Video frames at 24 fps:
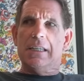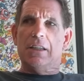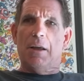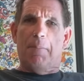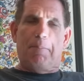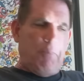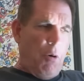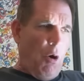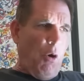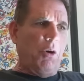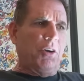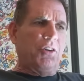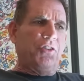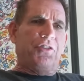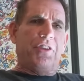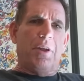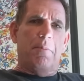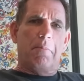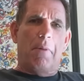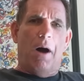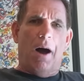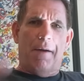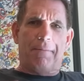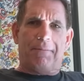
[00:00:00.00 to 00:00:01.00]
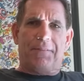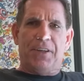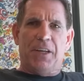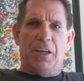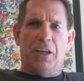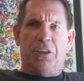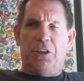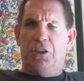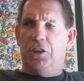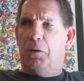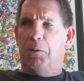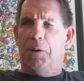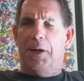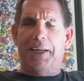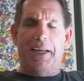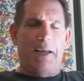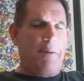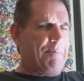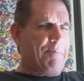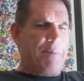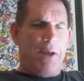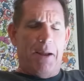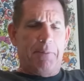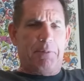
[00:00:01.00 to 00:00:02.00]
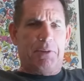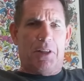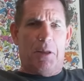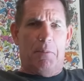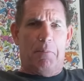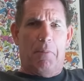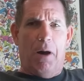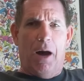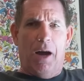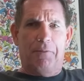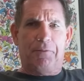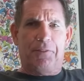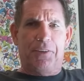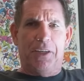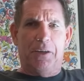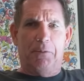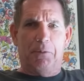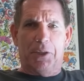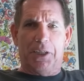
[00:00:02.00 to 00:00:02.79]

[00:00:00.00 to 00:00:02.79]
the porn's the mafia. You don't want to get in bed with the mafia.